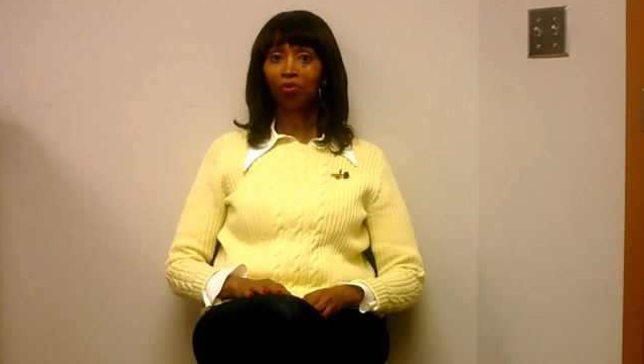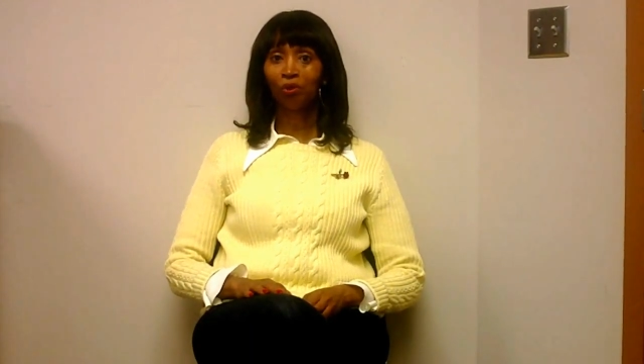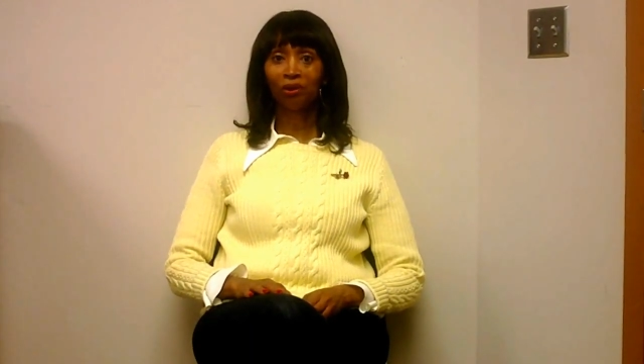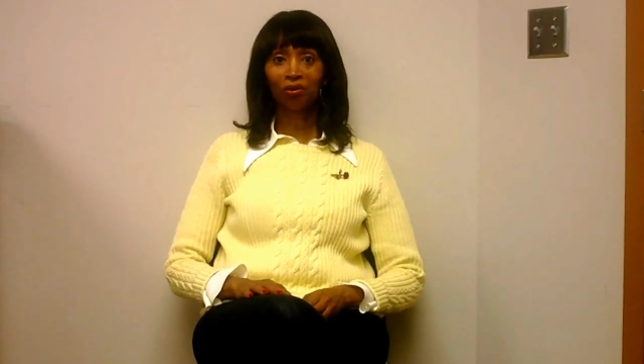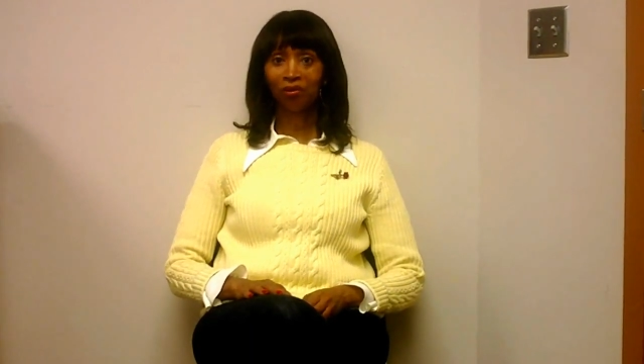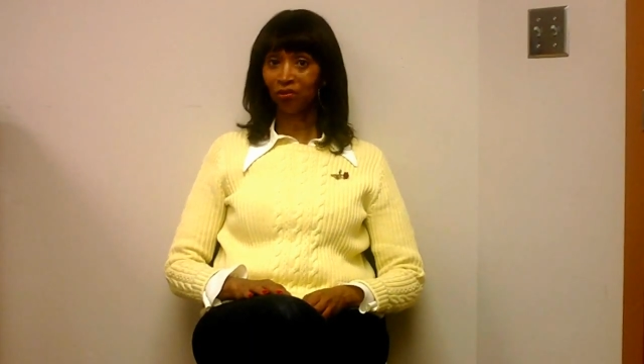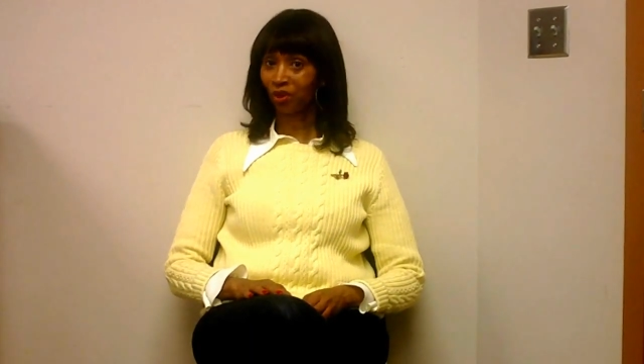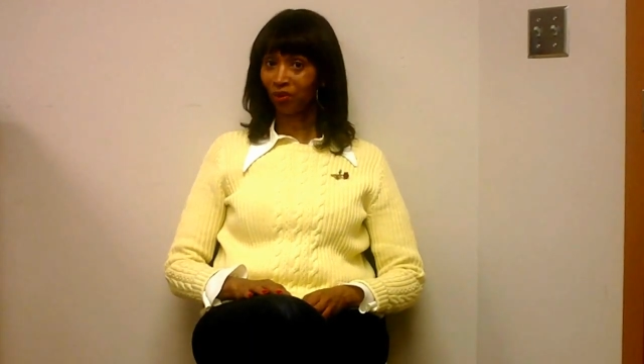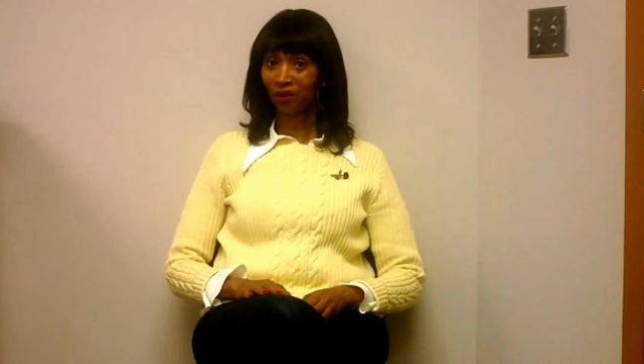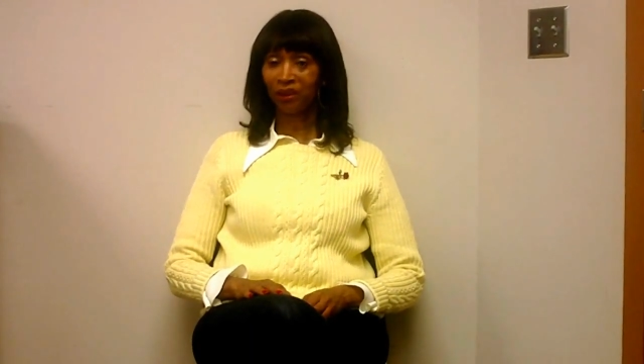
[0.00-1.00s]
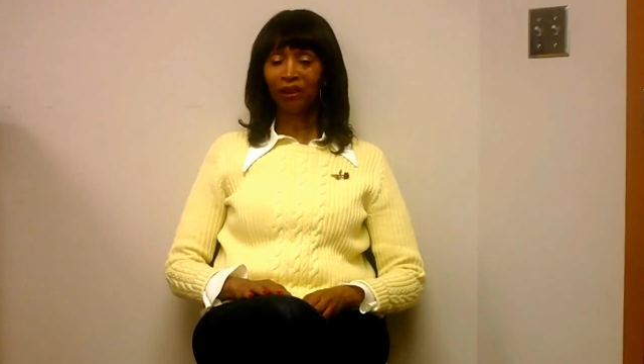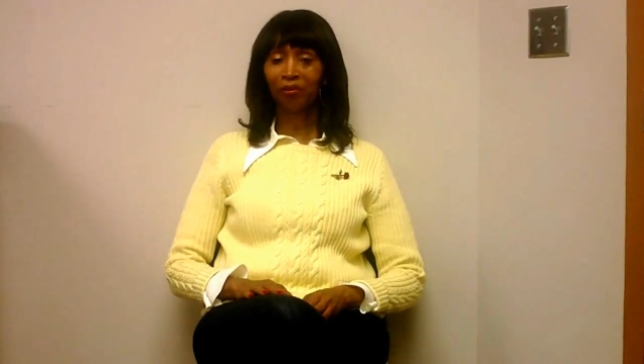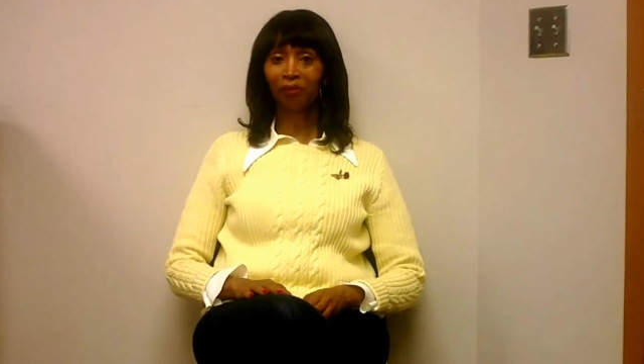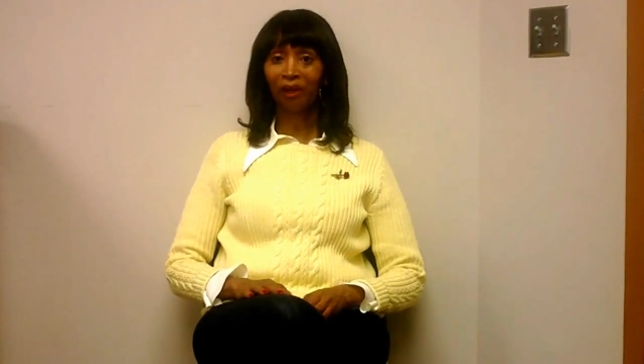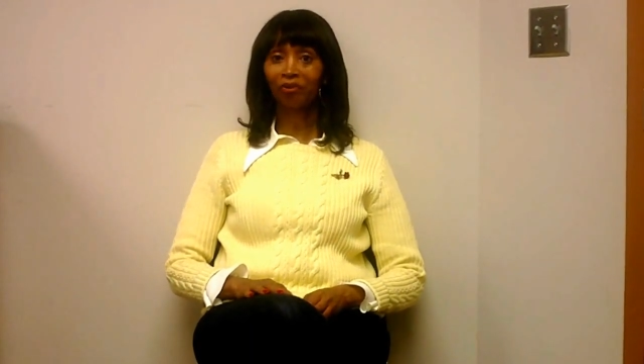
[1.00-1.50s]
would certainly get
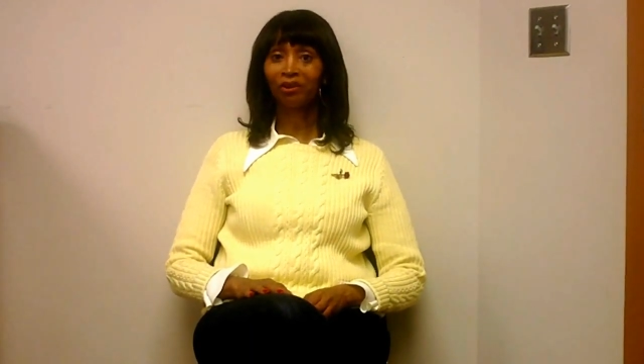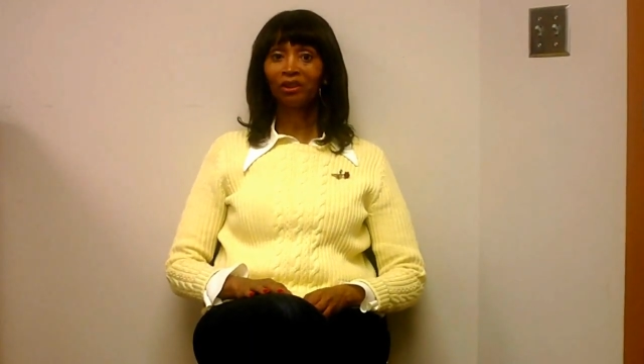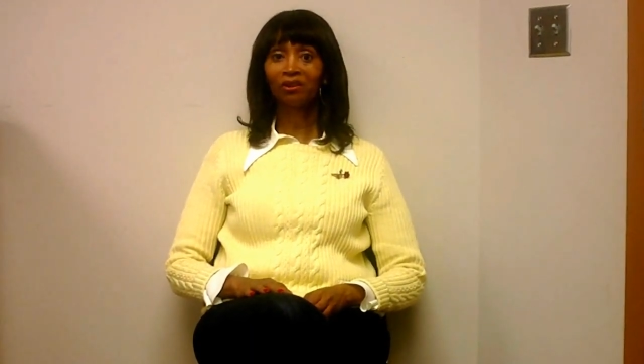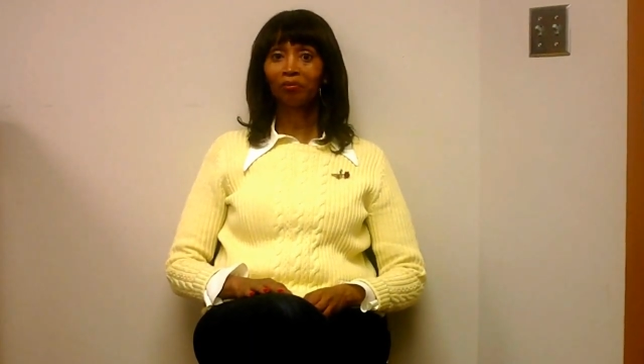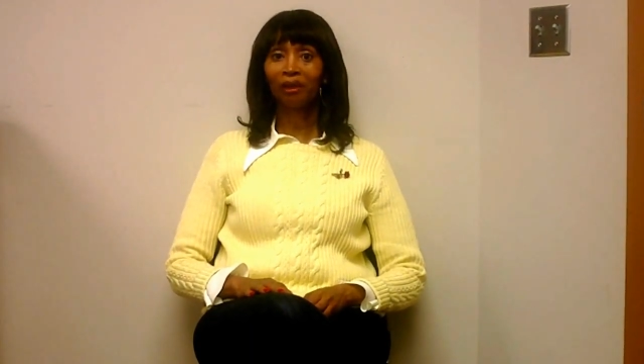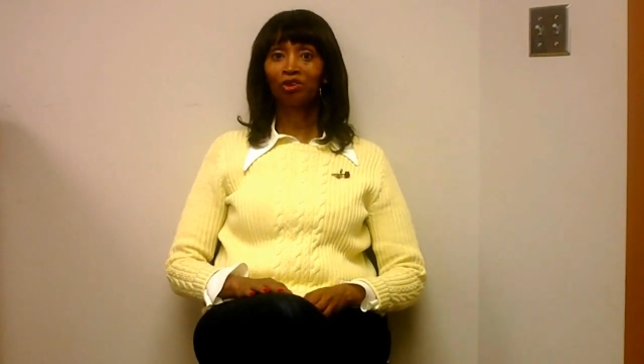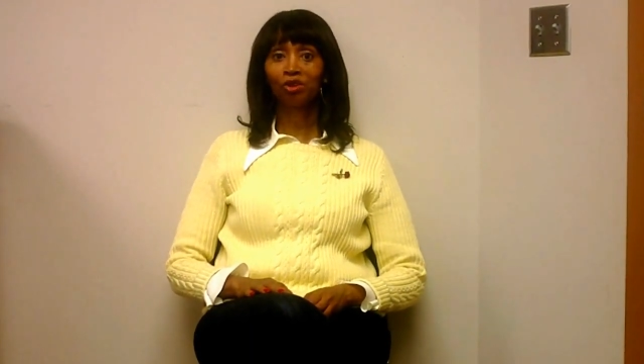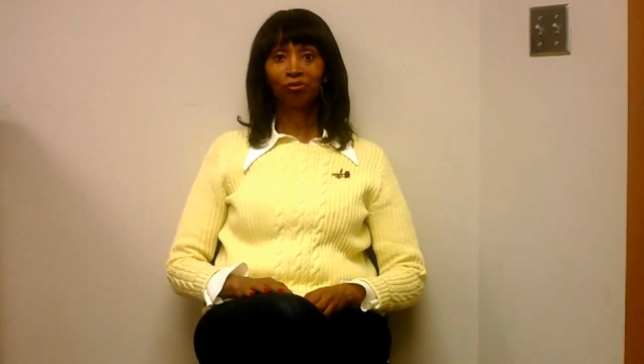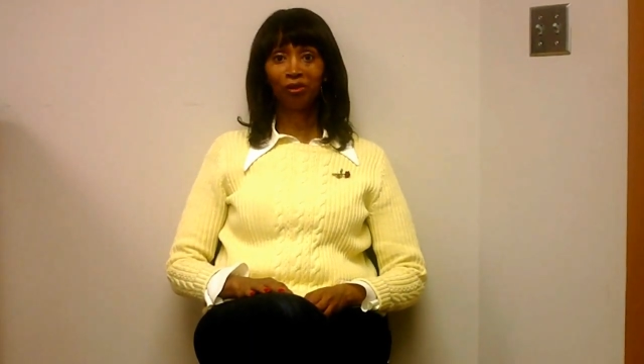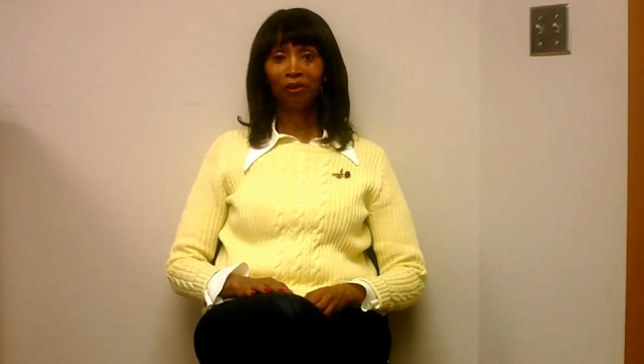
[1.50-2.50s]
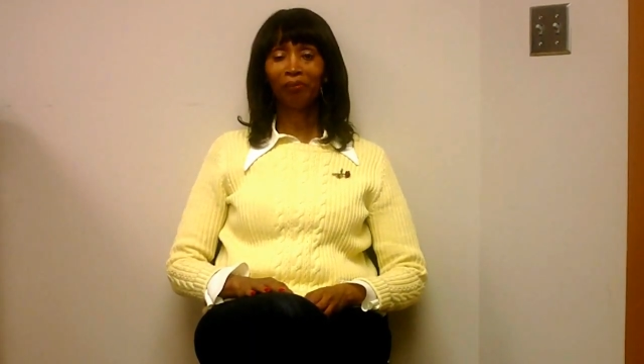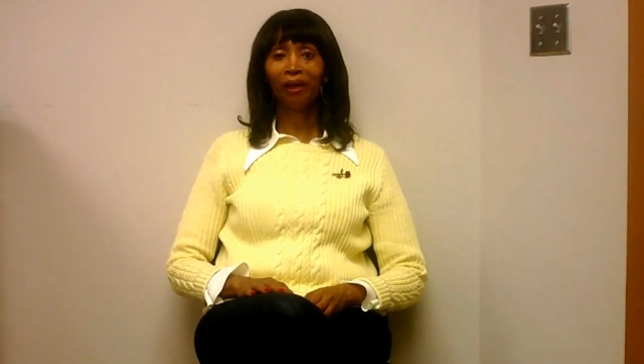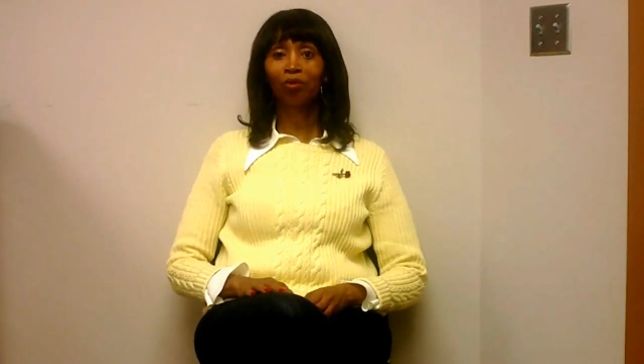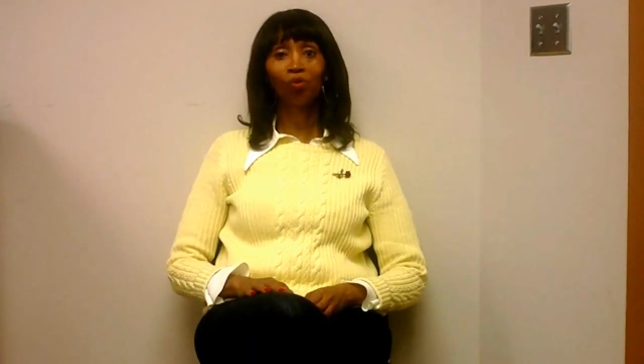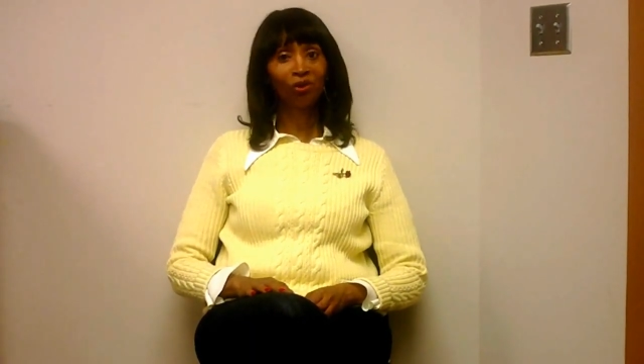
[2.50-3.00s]
back with us about your
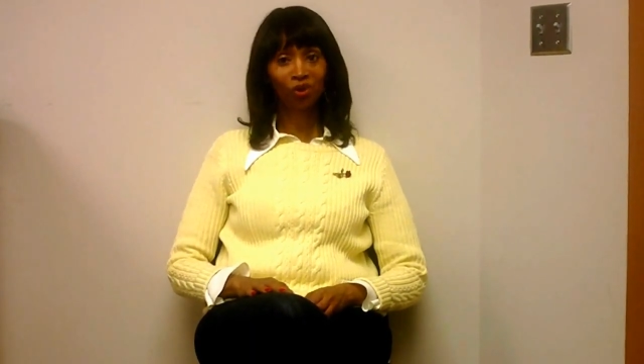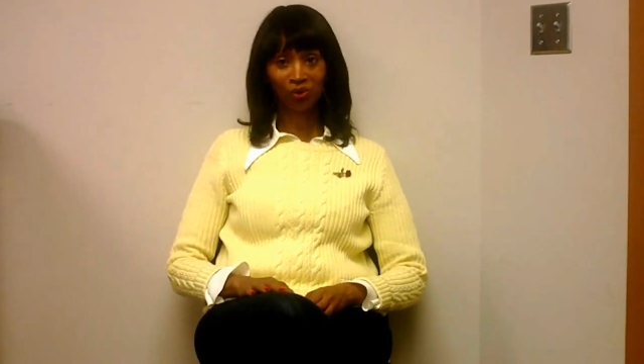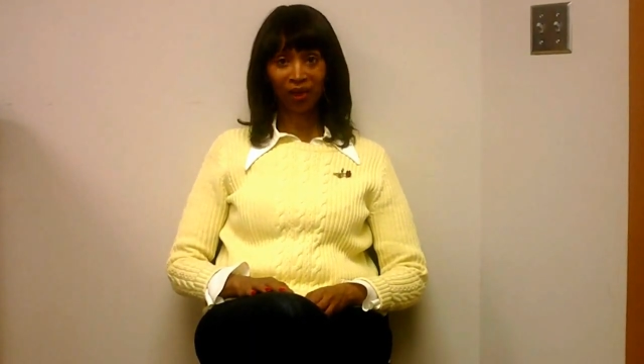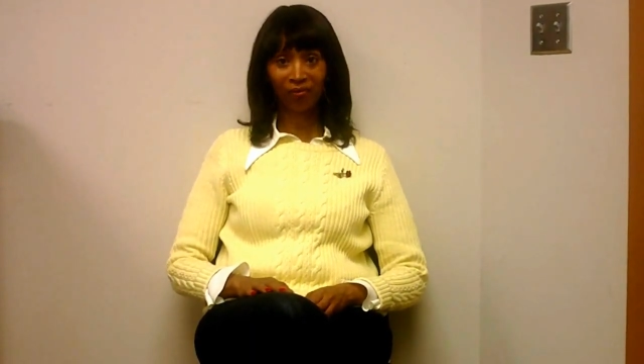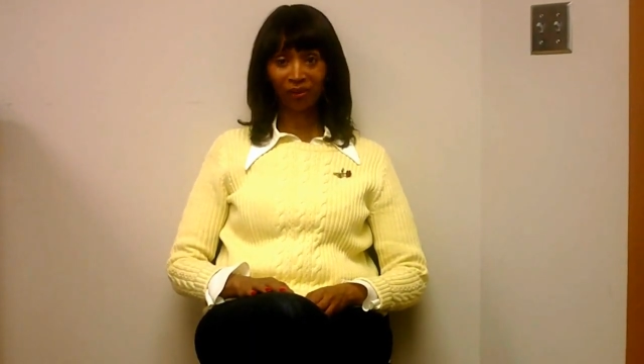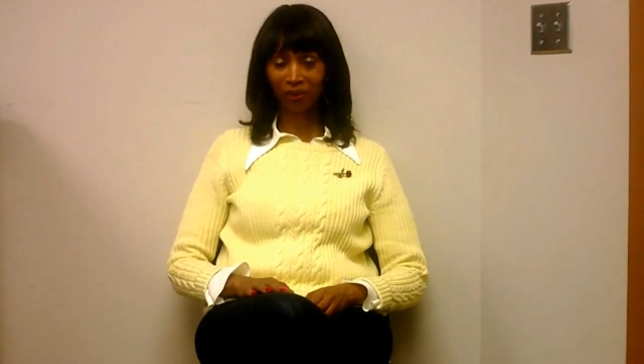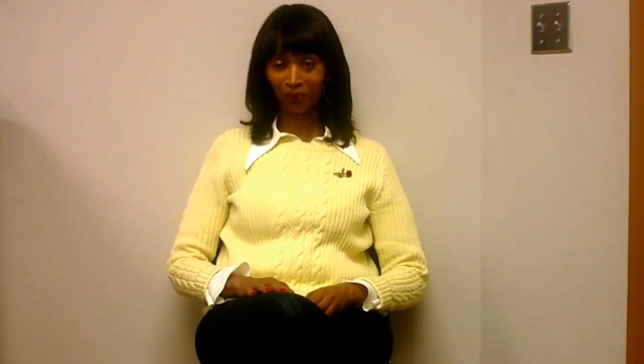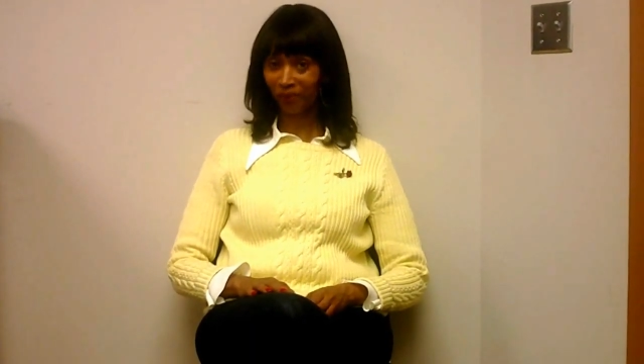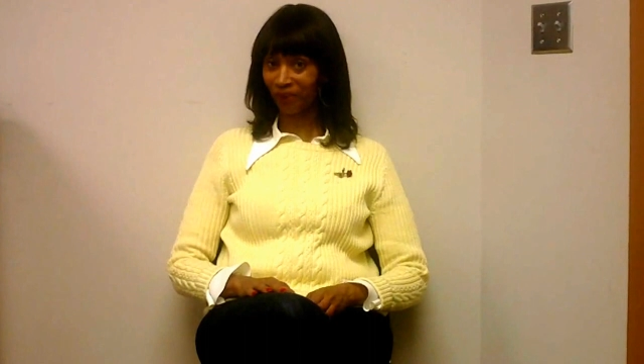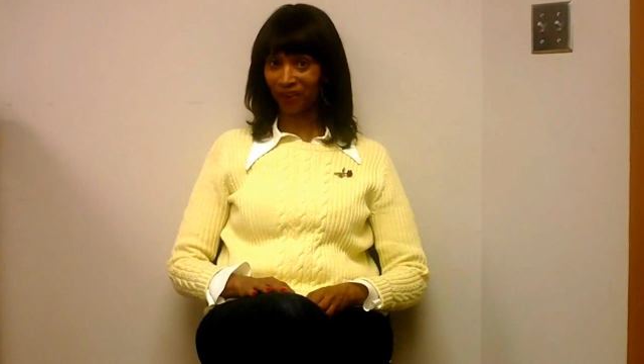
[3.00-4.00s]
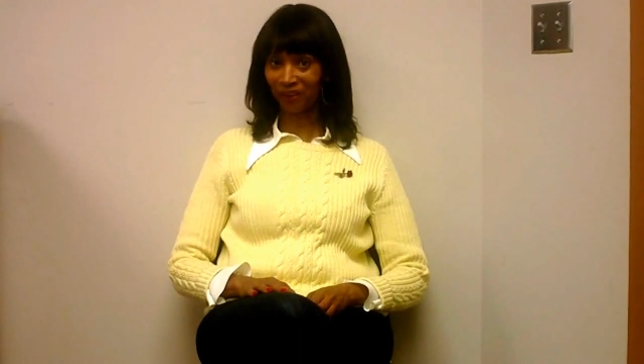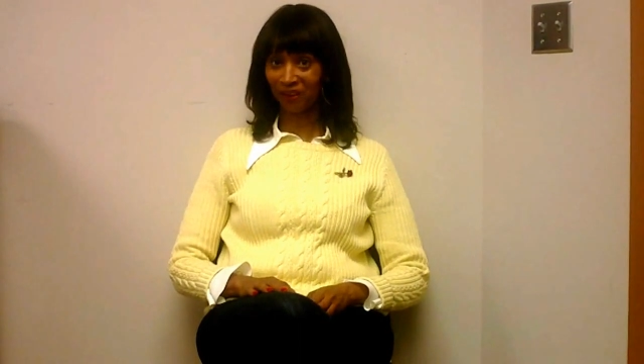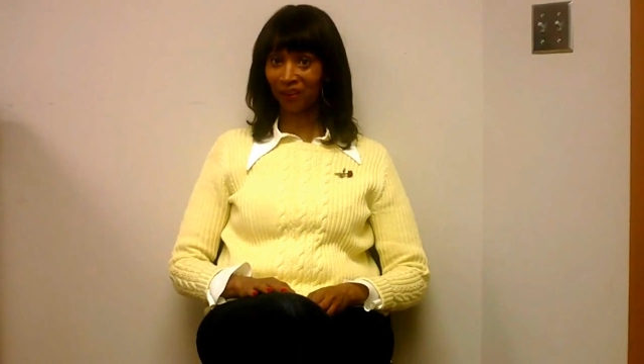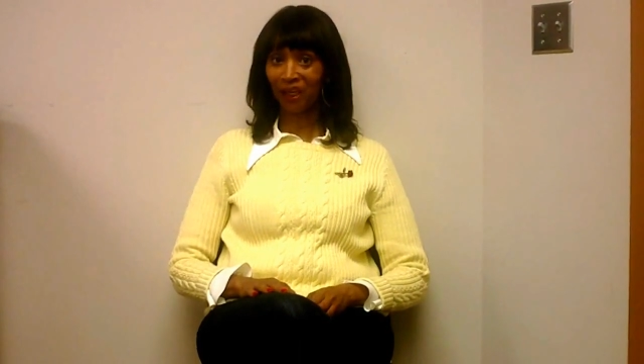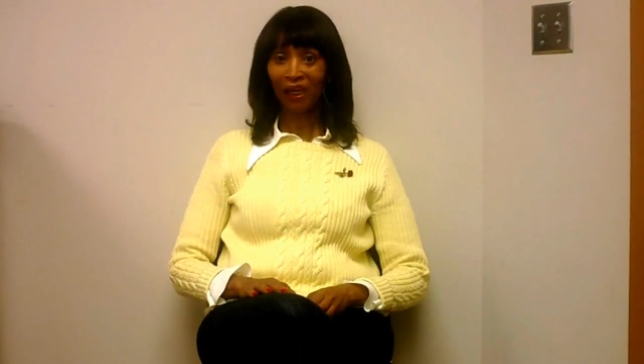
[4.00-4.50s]
feedback once you have experienced it.